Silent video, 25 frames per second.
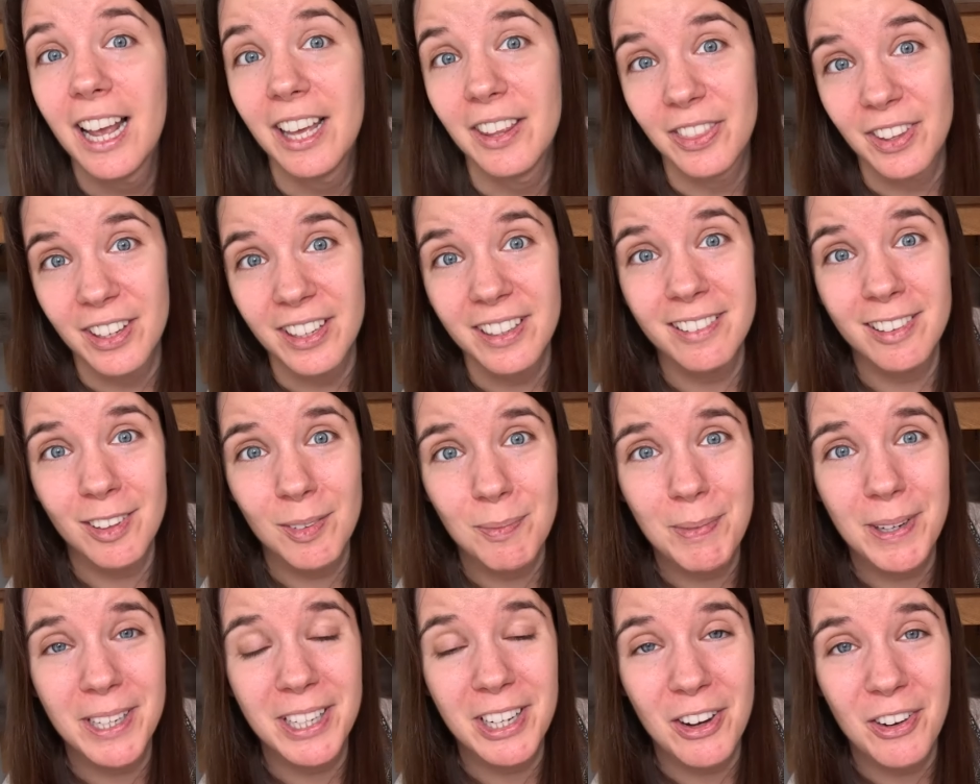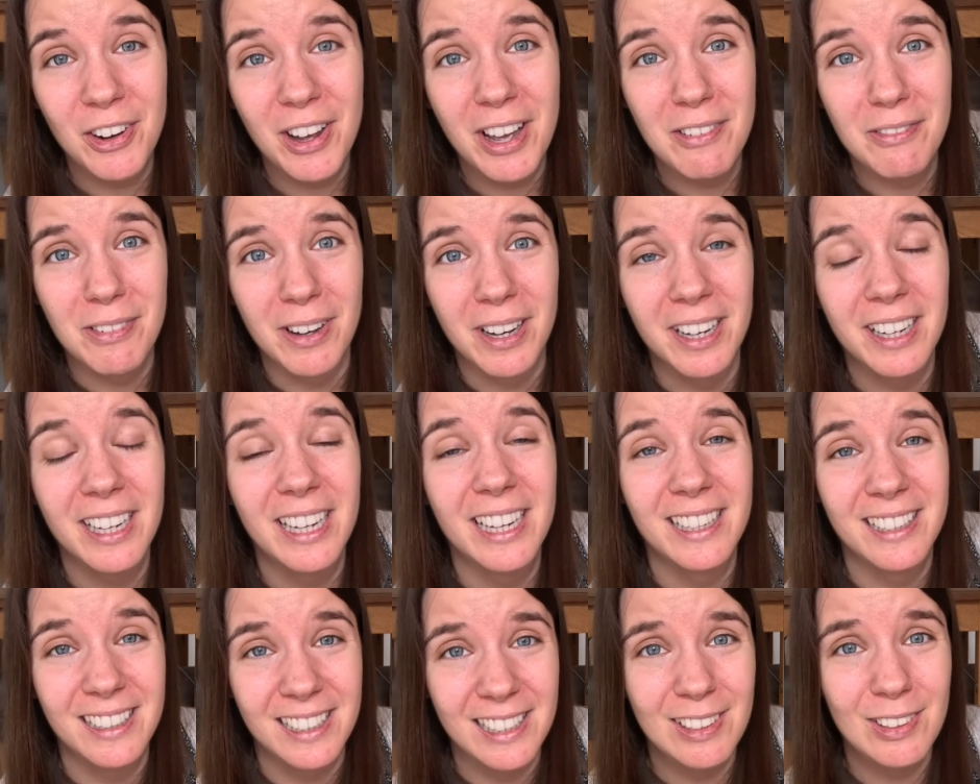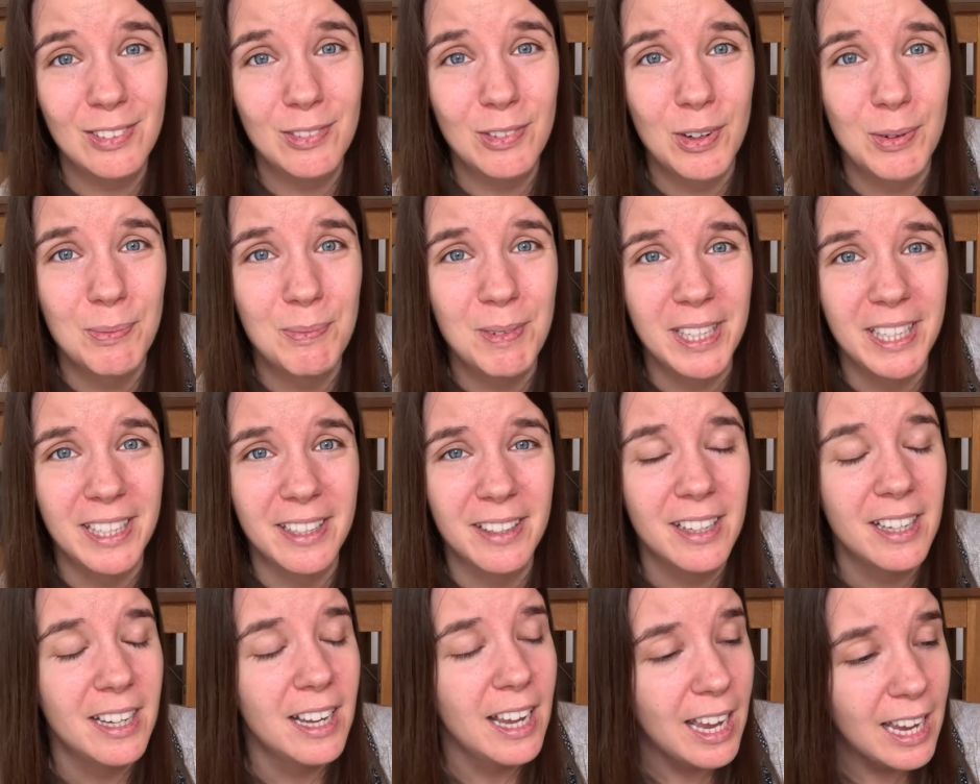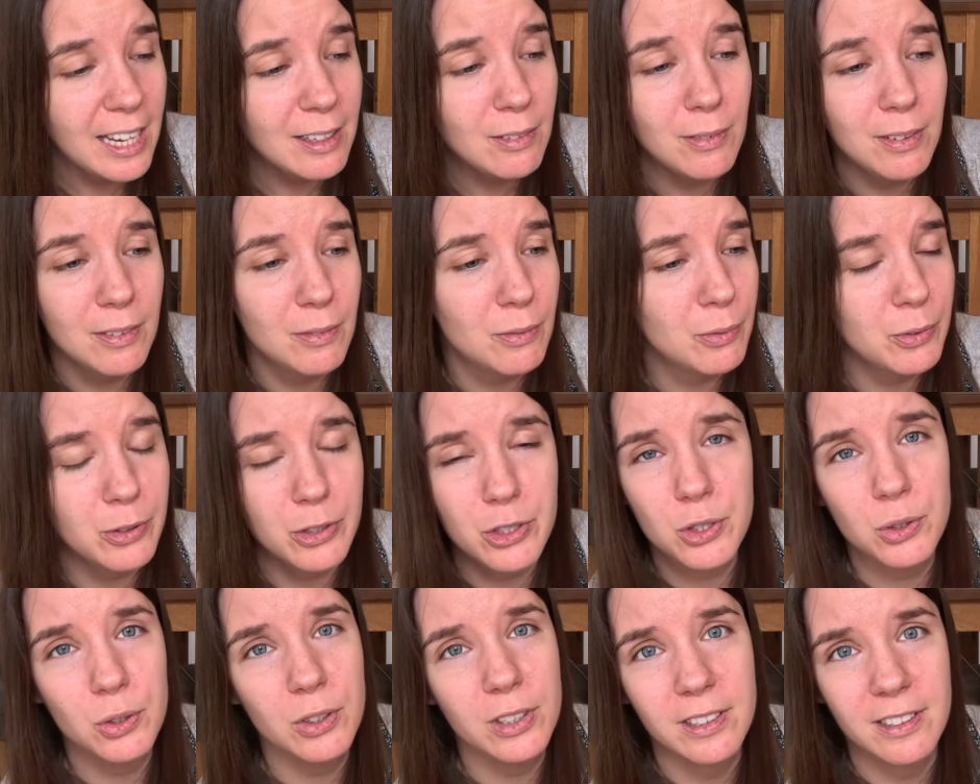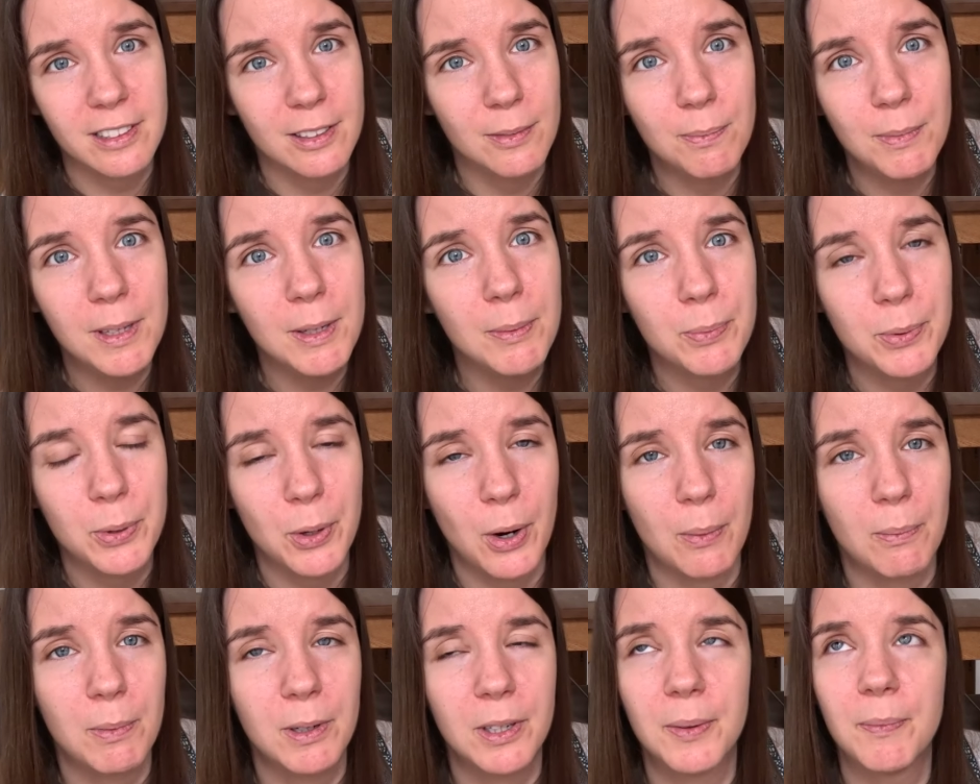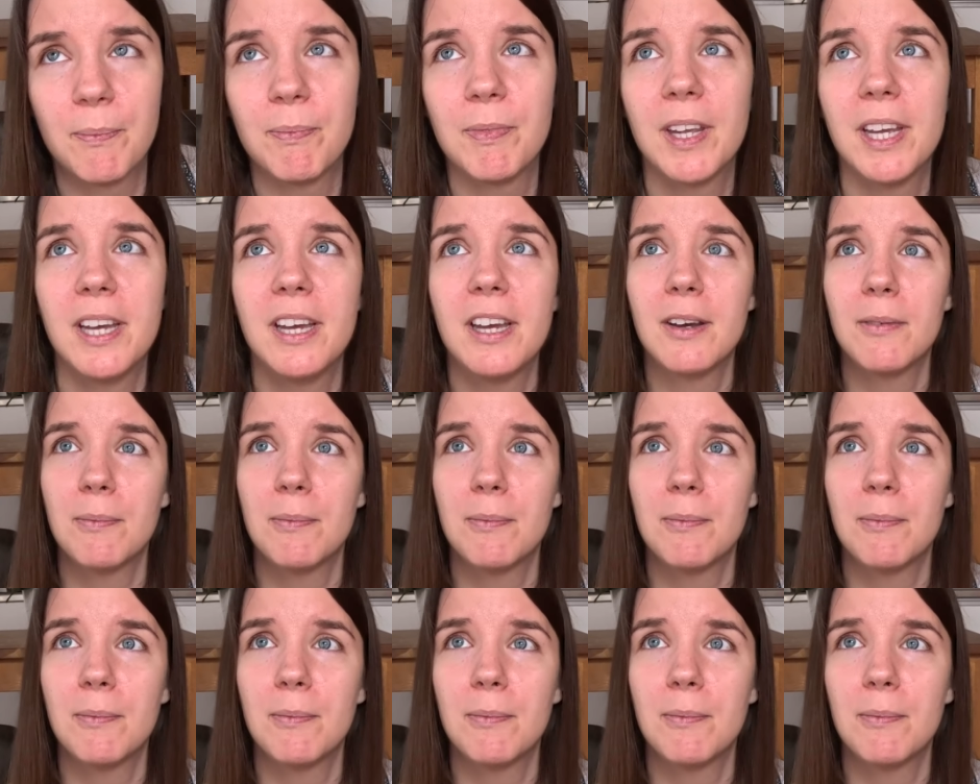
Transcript: and there is a big however, at least for me, and for sure it's a me problem,